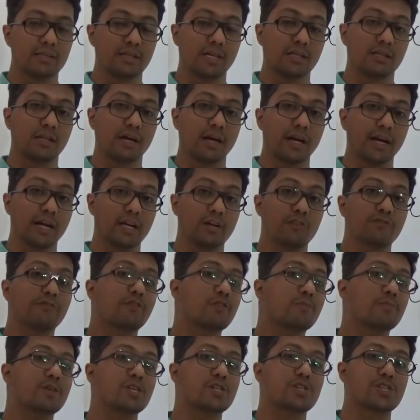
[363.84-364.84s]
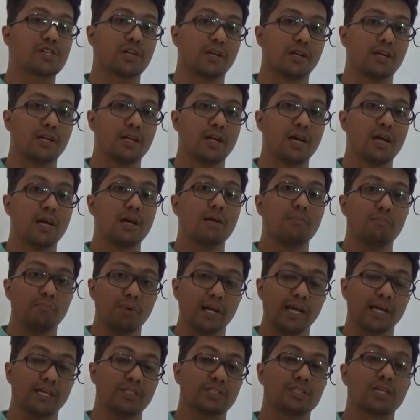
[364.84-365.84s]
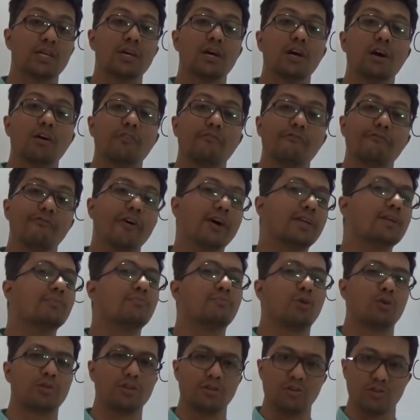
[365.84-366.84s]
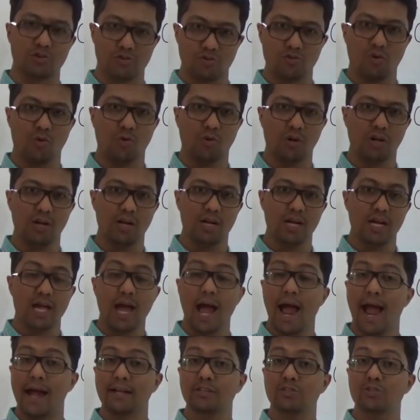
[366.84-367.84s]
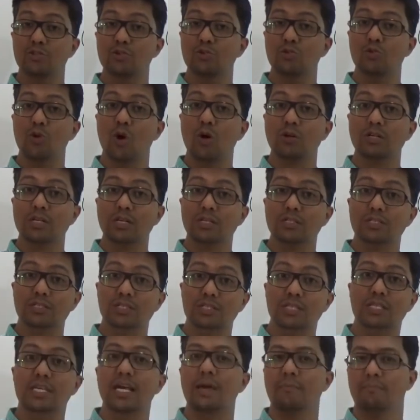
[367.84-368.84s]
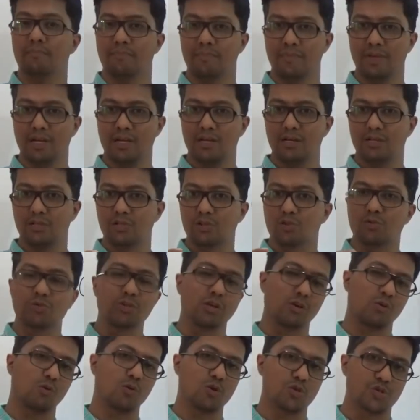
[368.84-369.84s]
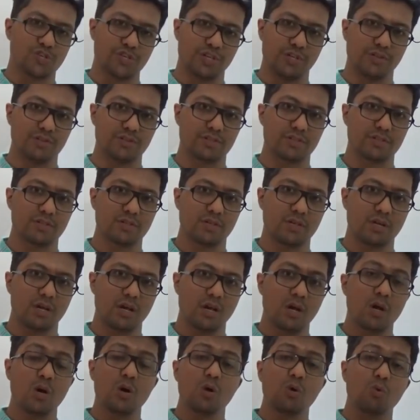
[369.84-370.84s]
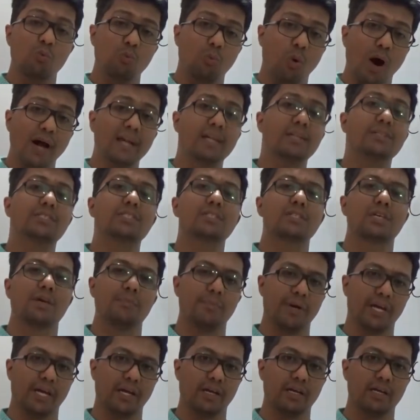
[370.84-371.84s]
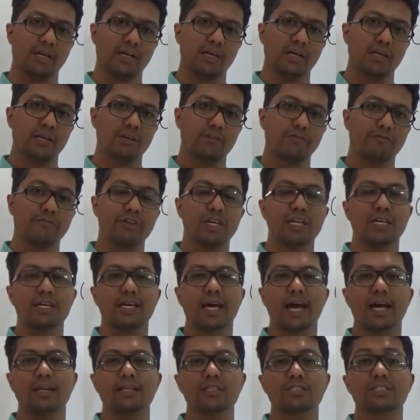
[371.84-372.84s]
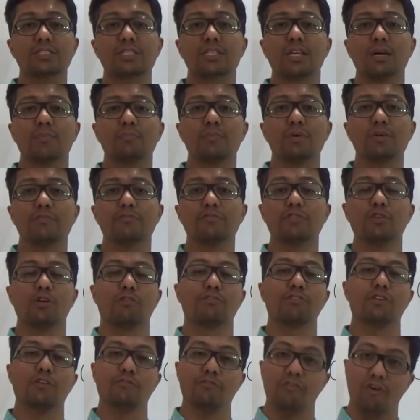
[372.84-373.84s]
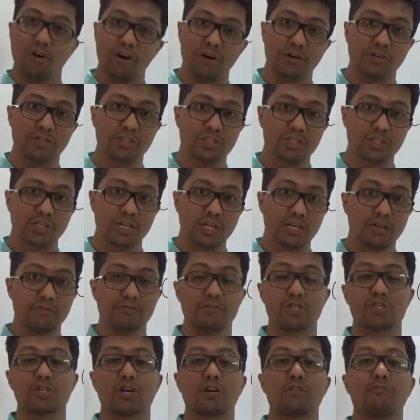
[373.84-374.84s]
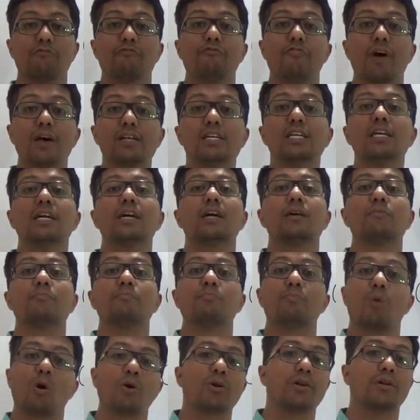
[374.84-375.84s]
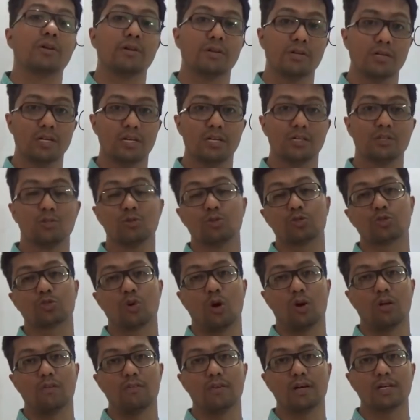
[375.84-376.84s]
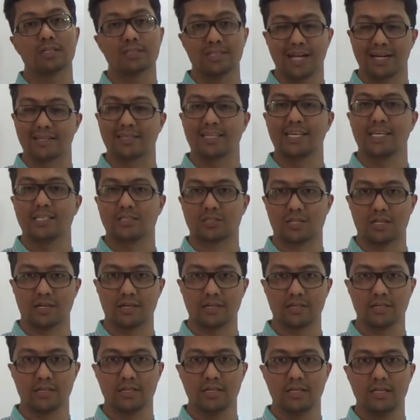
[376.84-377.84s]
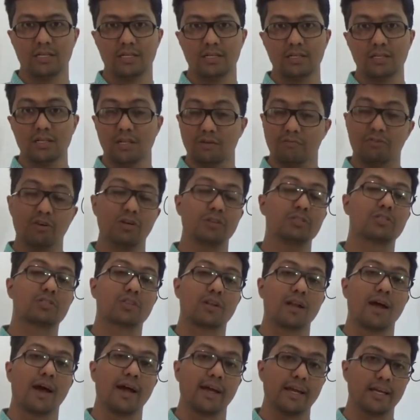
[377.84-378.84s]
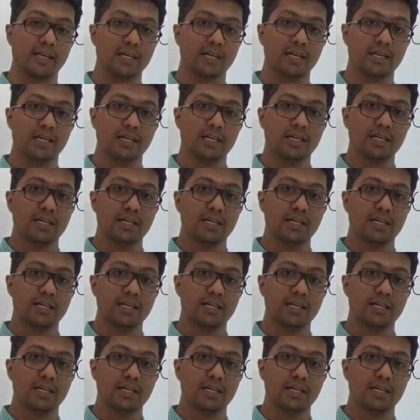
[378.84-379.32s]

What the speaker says: that the information plays a very important role, and do not skim through the questions. While skimming, we can skip few of the words which are very important to solve that case slate. The words like